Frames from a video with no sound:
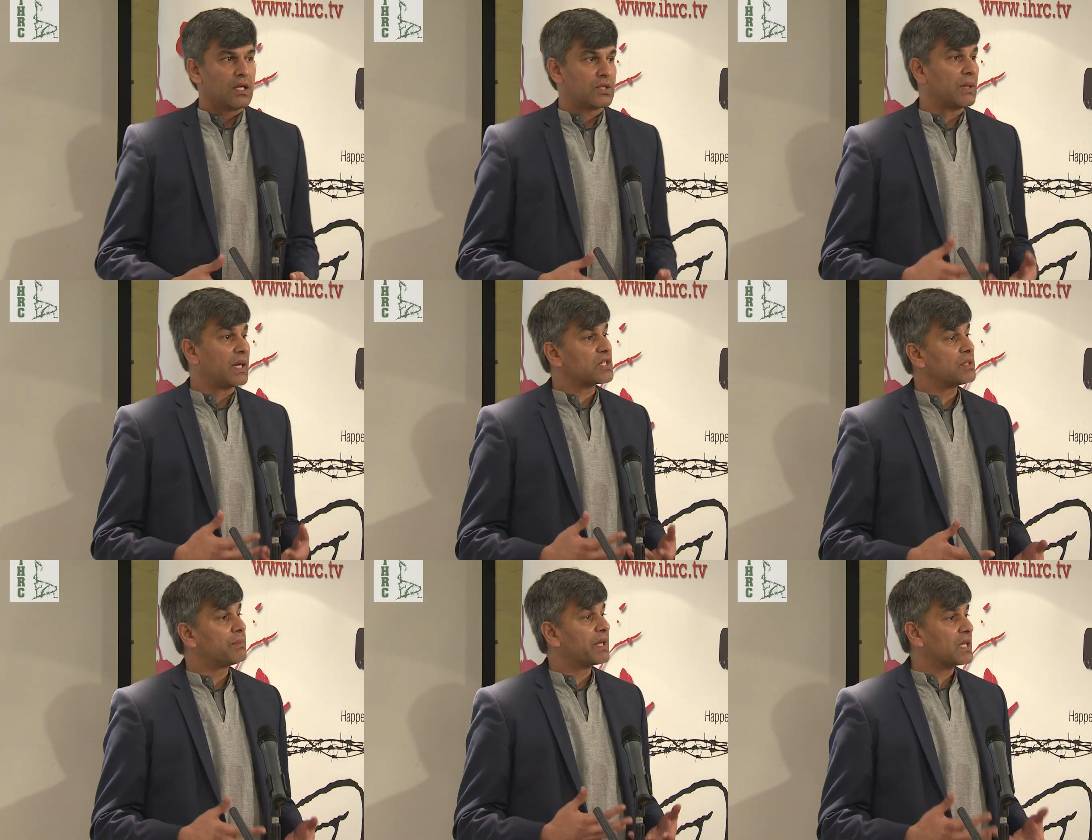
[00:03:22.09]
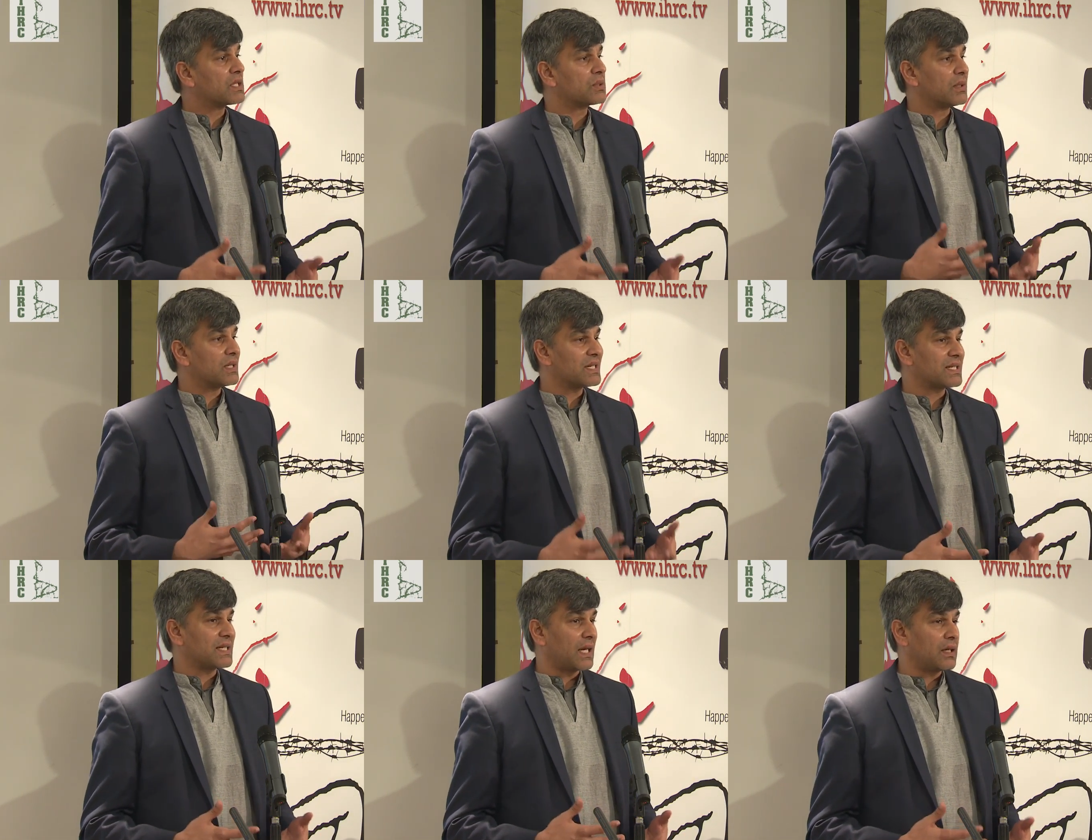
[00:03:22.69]
to actually begin to
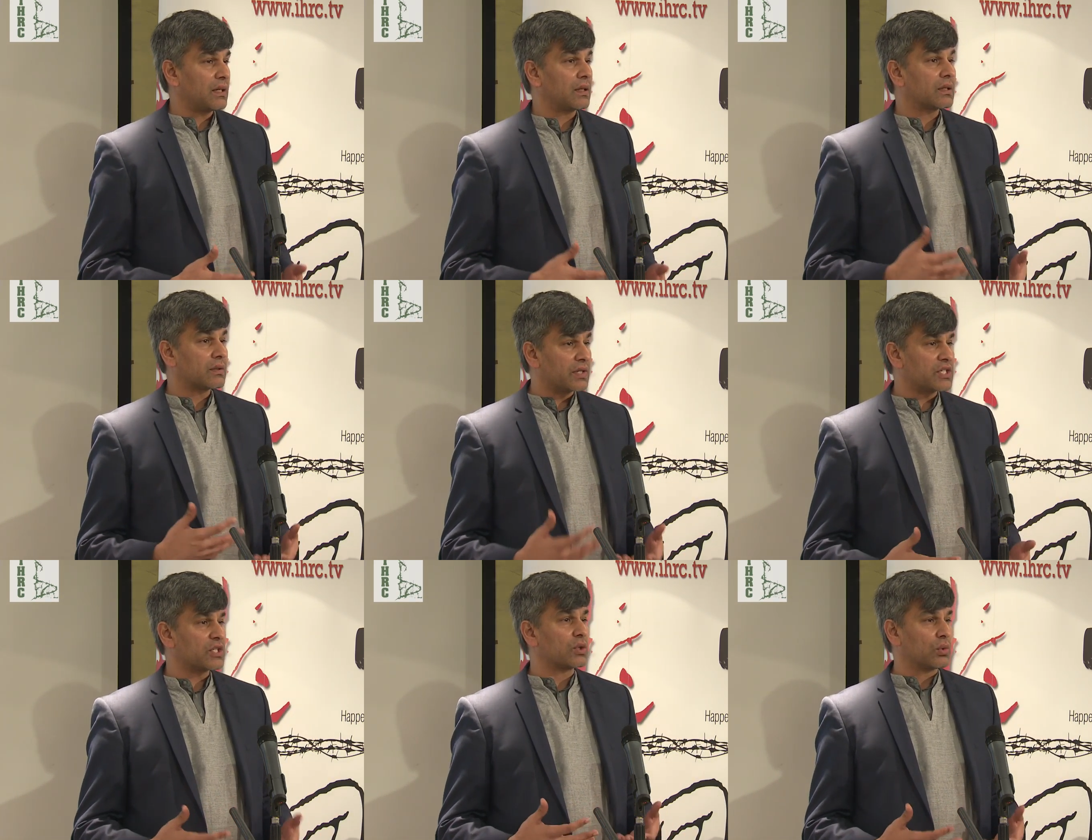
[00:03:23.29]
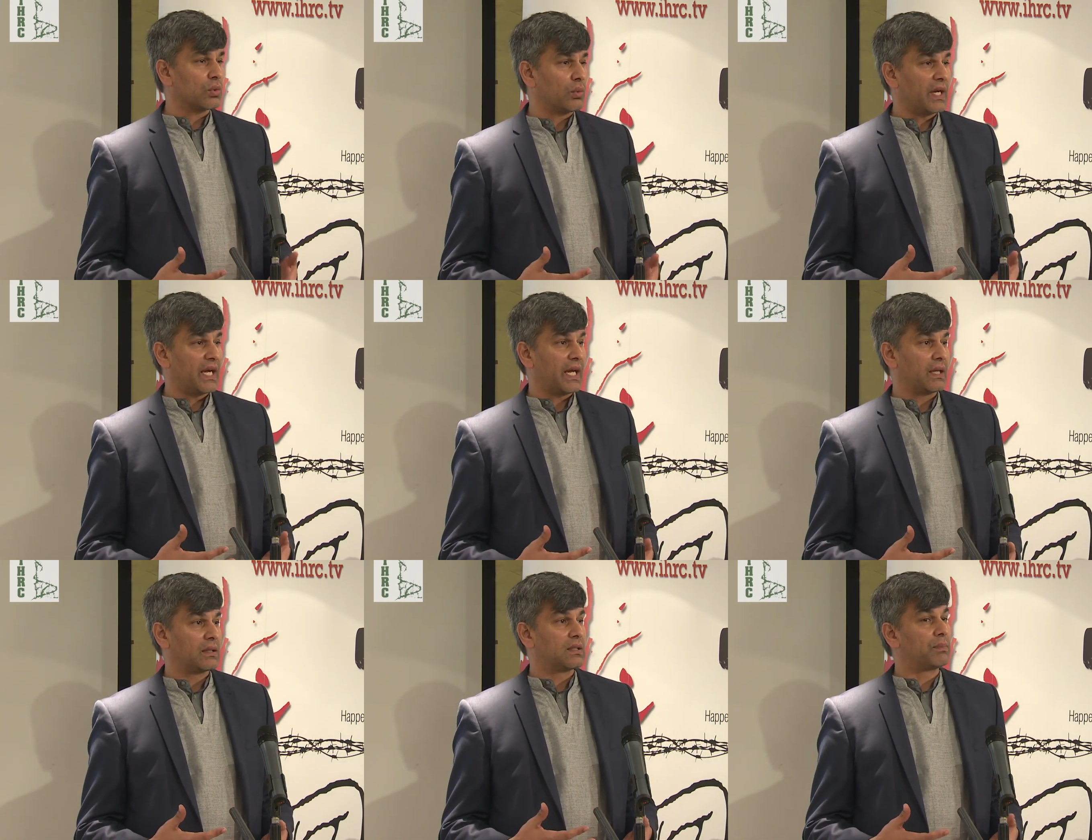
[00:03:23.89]
understand in a critical
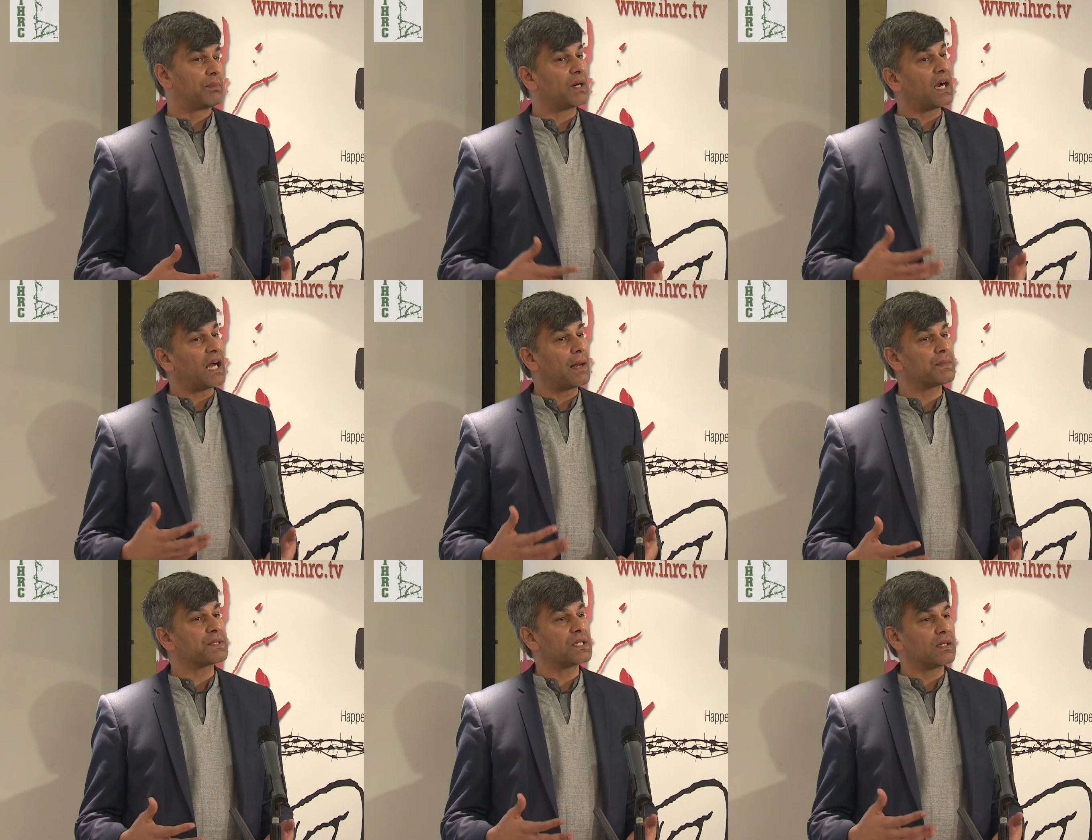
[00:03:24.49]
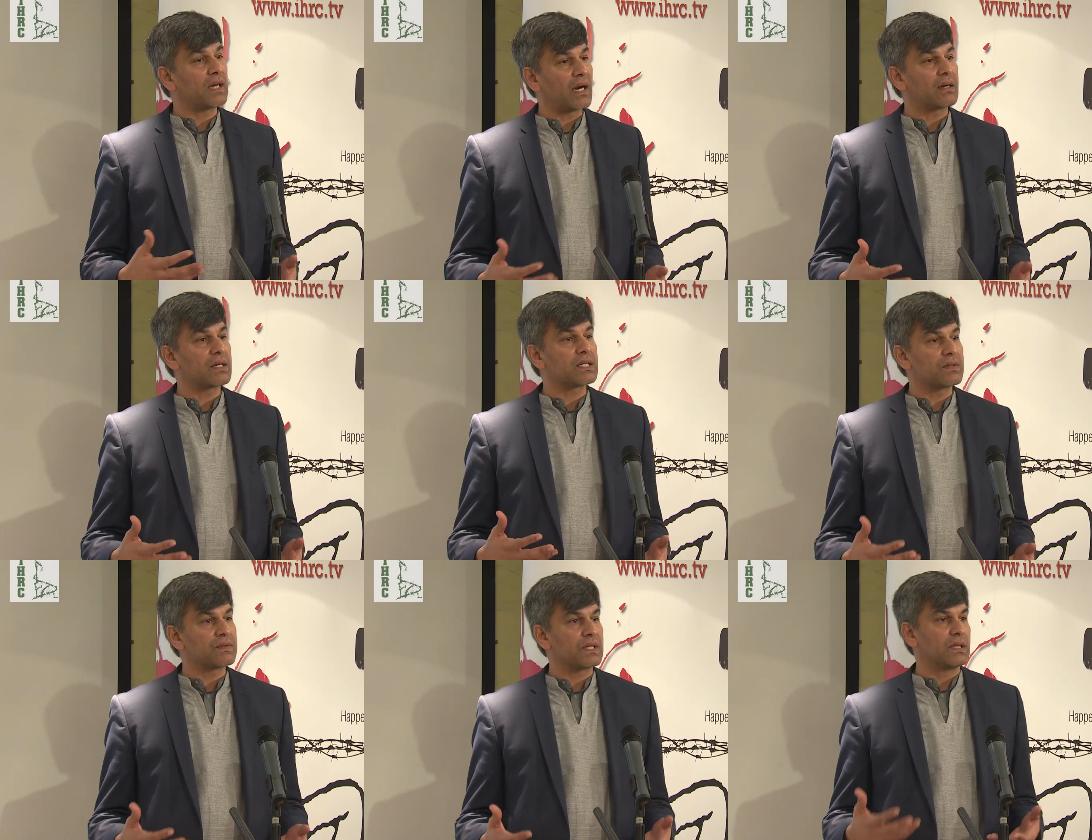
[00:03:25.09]
way that perhaps the
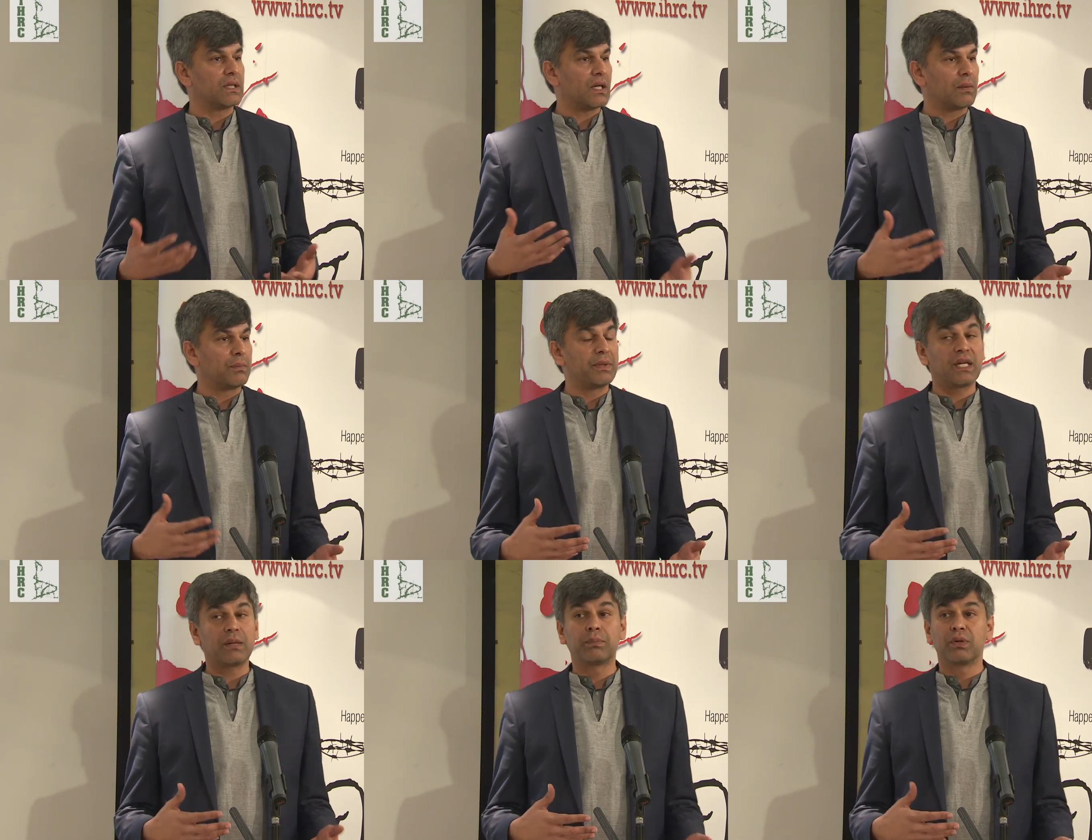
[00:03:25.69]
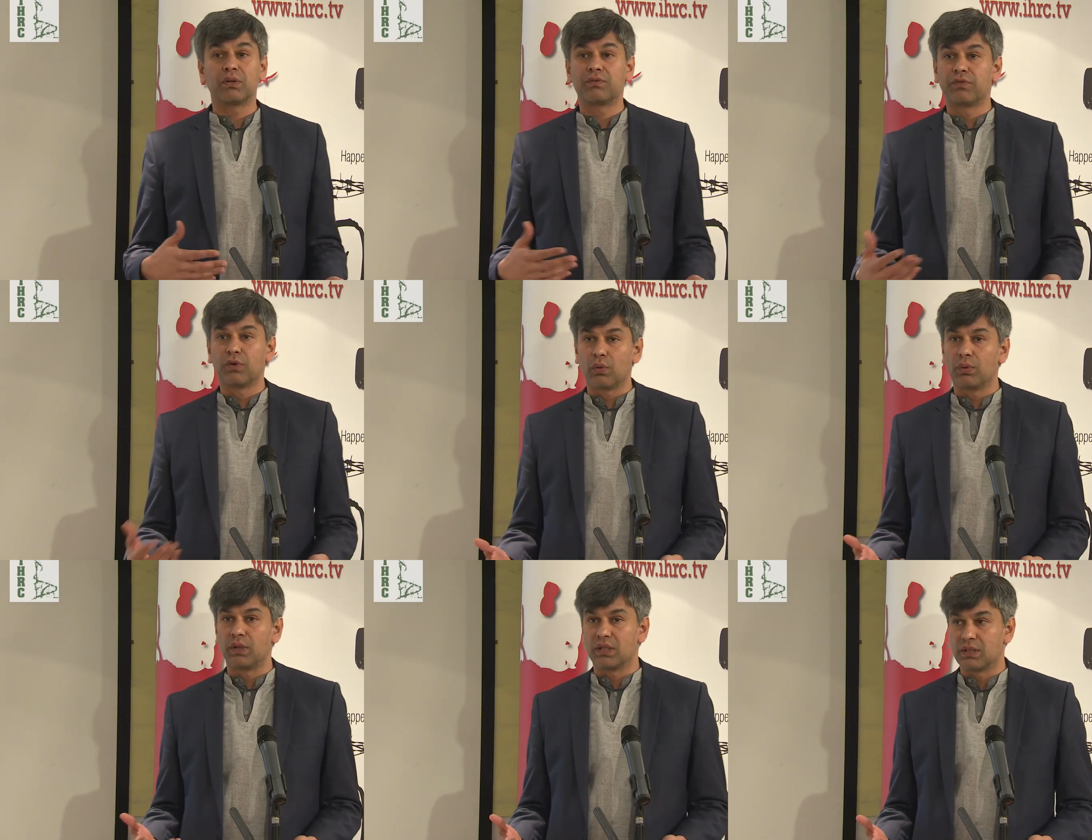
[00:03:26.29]
narratives that they are being put
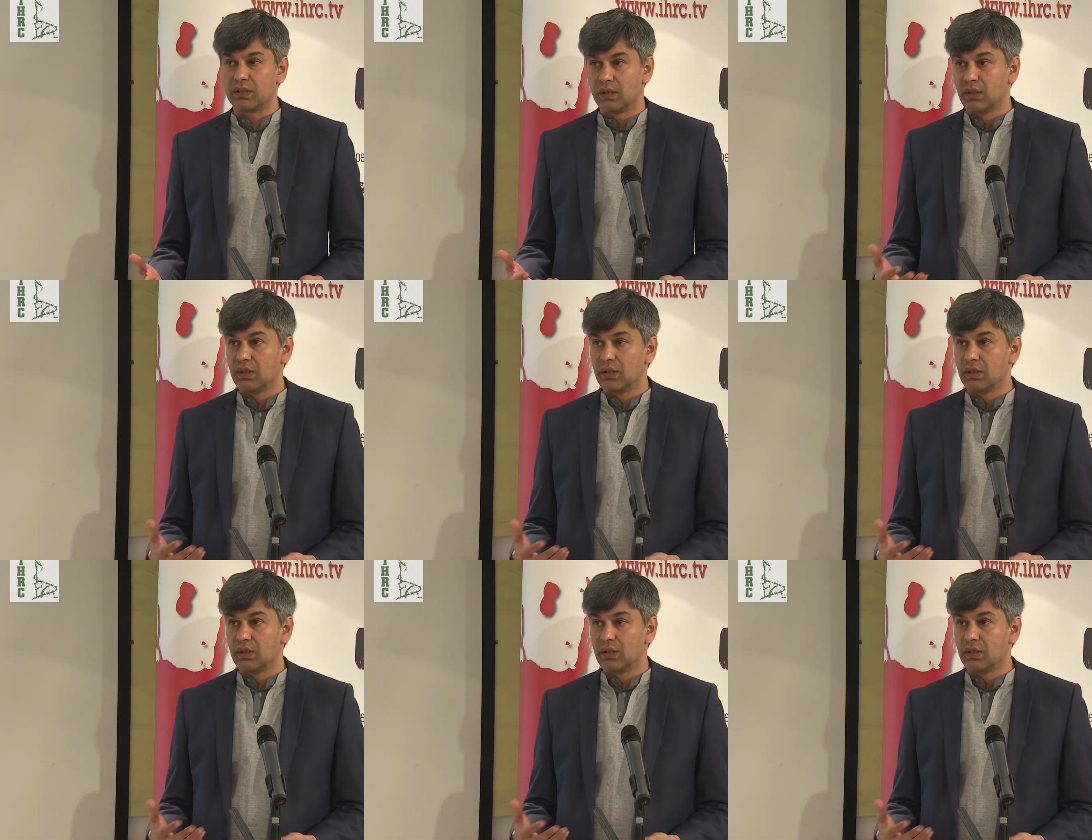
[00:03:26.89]
forward